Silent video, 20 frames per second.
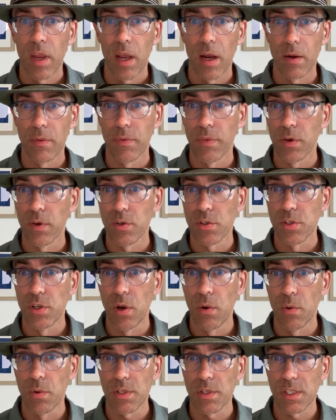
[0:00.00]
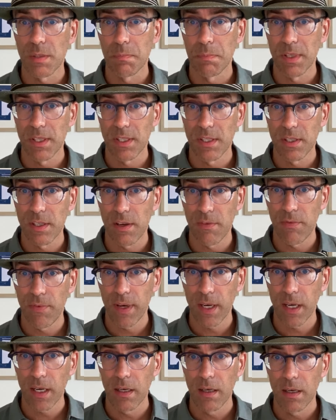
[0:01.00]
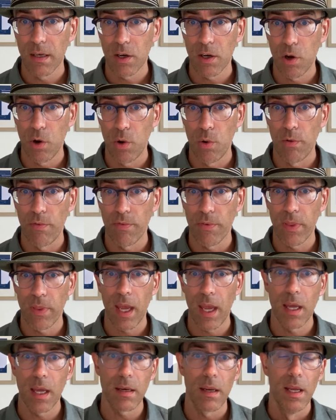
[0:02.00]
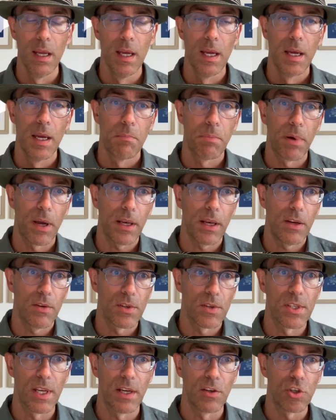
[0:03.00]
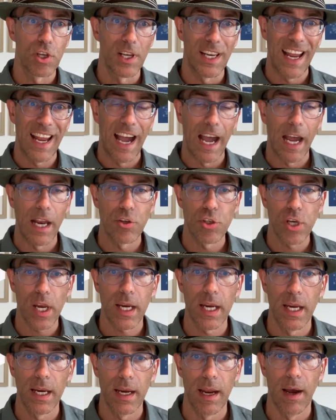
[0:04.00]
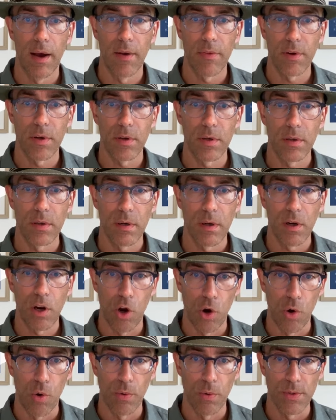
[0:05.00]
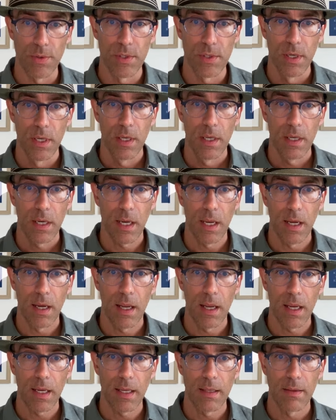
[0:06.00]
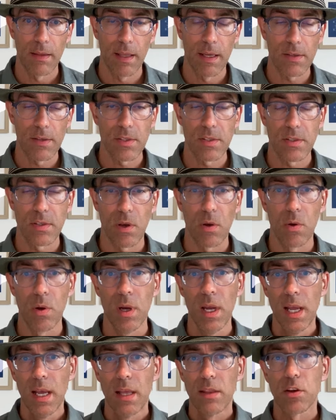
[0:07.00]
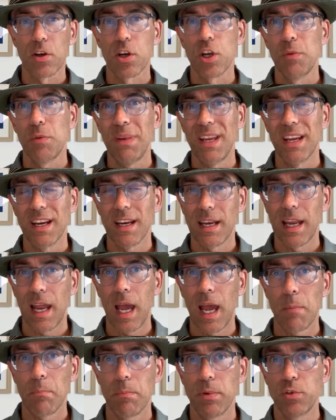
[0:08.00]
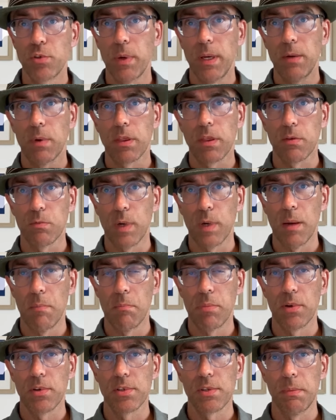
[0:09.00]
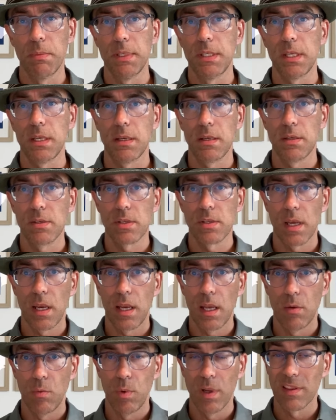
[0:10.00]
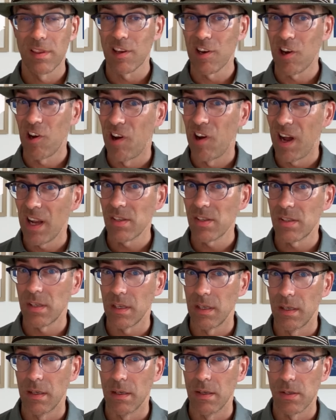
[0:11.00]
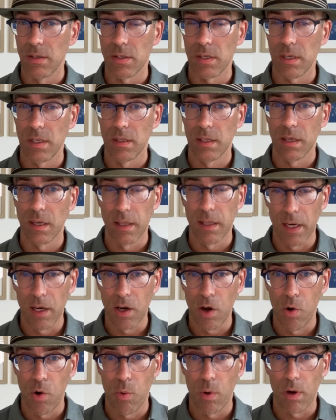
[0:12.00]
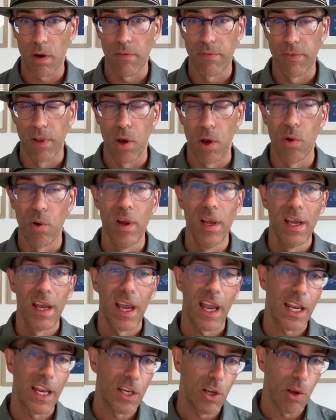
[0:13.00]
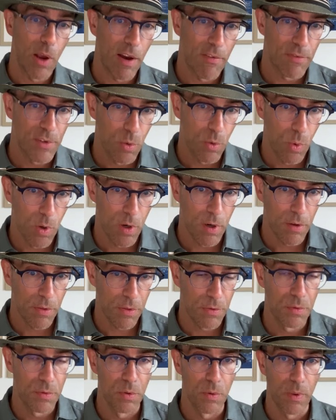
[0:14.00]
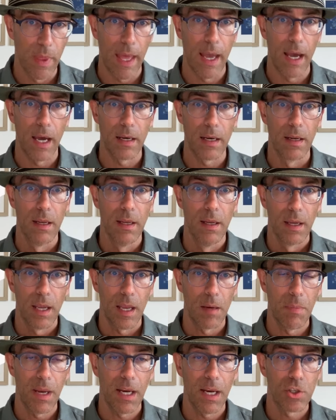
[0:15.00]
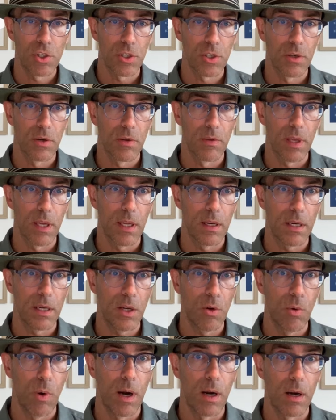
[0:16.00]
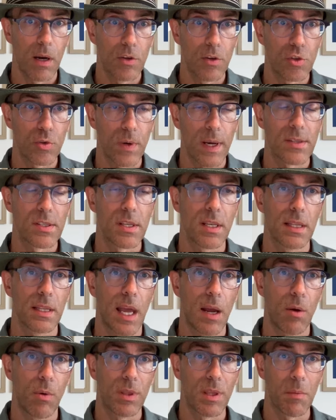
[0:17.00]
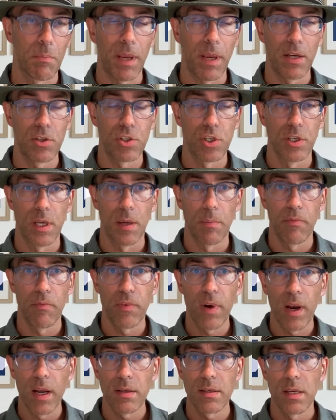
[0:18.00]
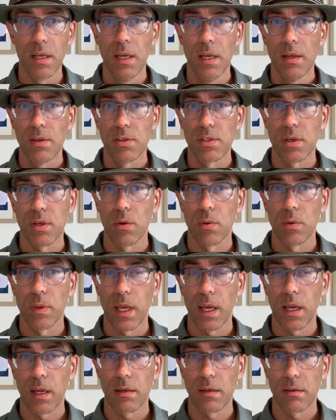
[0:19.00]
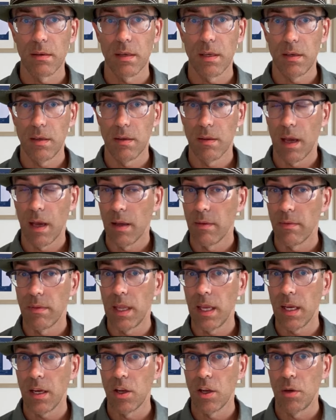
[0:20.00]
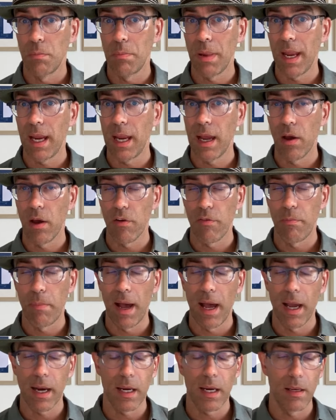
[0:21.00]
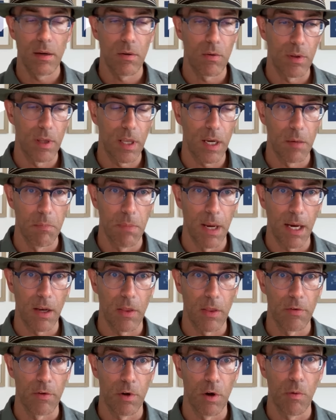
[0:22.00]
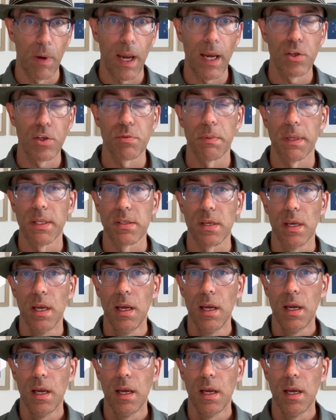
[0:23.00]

There's no specific code for that, but you're essentially hijacking other codes in this. So there could be a gap between what the reimbursement is and what the cost is in the clinical workflow, and you have to work through that and make sure that you are addressing that with the patient up front so that they could pay out of pocket or they could make other arrangements.